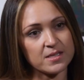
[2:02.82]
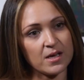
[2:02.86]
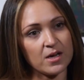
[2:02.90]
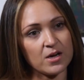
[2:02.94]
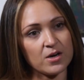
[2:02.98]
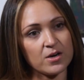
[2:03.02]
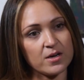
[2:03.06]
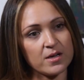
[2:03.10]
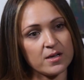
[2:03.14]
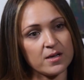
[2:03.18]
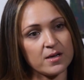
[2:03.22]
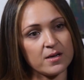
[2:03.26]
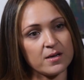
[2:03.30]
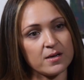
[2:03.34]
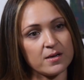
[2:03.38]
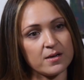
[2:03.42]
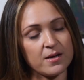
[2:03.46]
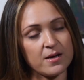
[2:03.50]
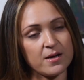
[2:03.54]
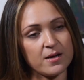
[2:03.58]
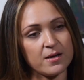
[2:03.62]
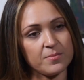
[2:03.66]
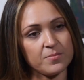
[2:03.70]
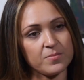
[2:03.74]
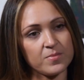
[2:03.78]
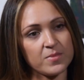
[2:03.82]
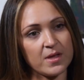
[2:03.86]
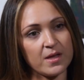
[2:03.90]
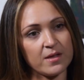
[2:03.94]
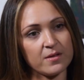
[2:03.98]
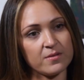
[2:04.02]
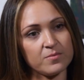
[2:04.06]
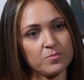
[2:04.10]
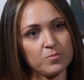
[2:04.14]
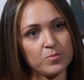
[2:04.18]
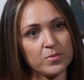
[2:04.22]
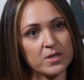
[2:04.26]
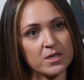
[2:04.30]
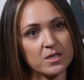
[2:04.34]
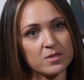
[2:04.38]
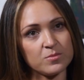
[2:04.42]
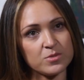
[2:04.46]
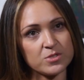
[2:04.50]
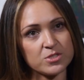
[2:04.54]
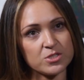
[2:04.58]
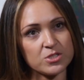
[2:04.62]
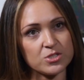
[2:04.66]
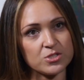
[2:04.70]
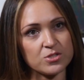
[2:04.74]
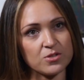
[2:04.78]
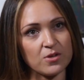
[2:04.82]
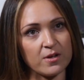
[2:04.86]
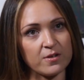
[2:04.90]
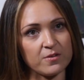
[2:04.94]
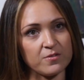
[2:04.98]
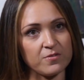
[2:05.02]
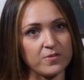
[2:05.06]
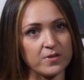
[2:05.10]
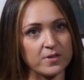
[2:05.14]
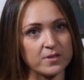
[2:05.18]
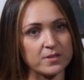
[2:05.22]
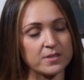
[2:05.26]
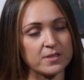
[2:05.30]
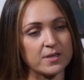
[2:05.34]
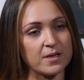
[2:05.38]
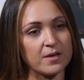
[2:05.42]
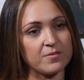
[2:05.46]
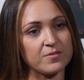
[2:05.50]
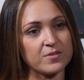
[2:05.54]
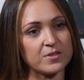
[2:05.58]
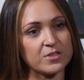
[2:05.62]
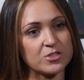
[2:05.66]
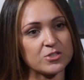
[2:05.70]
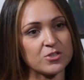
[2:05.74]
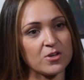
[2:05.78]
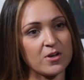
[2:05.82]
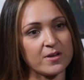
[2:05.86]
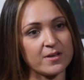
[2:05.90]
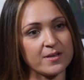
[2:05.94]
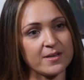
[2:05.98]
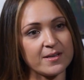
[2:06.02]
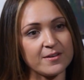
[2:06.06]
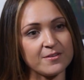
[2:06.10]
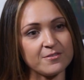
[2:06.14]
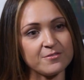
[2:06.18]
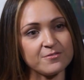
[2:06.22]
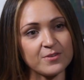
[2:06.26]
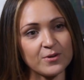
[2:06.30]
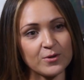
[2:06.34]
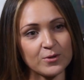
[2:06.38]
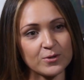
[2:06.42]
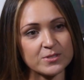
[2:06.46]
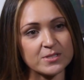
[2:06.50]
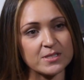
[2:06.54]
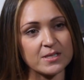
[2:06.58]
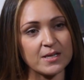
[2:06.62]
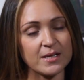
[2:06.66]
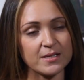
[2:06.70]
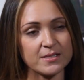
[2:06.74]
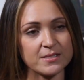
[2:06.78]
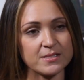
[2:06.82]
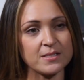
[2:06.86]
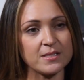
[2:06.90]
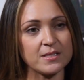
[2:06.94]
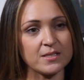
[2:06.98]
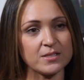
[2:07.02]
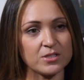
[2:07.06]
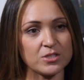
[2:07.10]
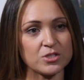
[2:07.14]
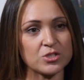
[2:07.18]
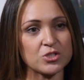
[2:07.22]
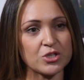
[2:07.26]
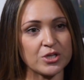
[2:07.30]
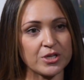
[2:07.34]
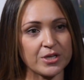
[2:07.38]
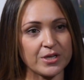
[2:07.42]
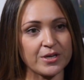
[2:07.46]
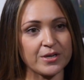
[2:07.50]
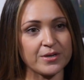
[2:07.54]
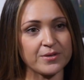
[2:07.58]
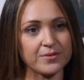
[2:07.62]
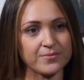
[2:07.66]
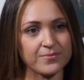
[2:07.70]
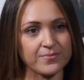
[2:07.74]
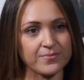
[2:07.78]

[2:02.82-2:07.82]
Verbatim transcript: area, um, that medium is just not filled enough. There's not enough folks in IT industry here.